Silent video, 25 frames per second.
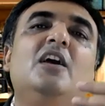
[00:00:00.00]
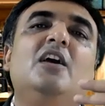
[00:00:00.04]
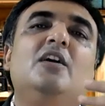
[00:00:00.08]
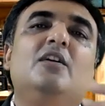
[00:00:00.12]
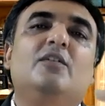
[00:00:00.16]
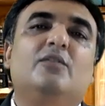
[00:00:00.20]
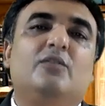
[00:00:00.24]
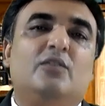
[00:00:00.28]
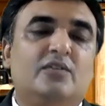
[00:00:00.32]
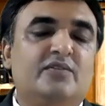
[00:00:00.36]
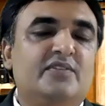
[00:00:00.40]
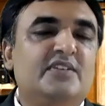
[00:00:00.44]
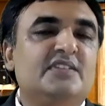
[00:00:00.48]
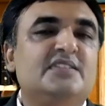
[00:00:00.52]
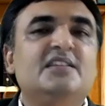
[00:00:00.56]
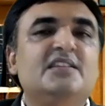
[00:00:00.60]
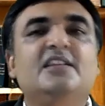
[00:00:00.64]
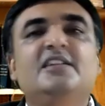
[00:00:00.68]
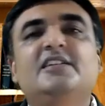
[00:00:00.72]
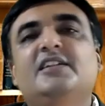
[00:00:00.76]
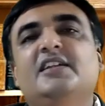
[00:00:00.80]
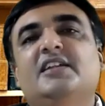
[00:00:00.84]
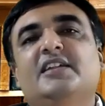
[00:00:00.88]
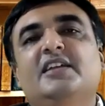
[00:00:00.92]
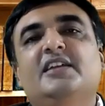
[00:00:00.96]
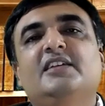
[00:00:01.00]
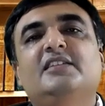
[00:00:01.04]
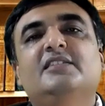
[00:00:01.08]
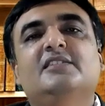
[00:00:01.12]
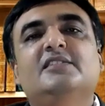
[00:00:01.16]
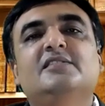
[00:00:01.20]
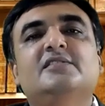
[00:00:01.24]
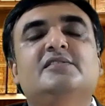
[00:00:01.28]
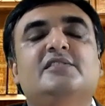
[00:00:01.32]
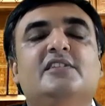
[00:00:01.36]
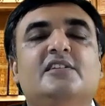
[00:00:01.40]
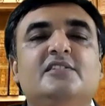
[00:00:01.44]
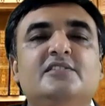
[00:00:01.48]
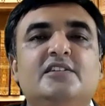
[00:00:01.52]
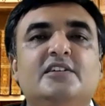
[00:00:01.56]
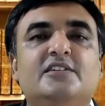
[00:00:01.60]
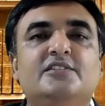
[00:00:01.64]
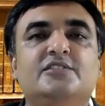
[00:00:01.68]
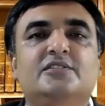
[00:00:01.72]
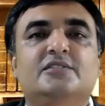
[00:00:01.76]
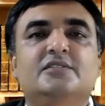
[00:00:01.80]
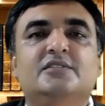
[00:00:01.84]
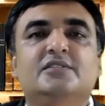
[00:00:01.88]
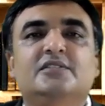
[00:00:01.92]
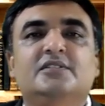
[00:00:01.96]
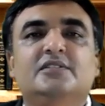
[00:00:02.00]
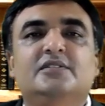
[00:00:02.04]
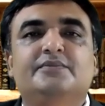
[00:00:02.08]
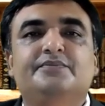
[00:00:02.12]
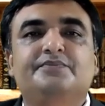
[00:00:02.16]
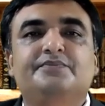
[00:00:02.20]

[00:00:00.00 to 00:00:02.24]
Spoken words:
for facilitating these transactions.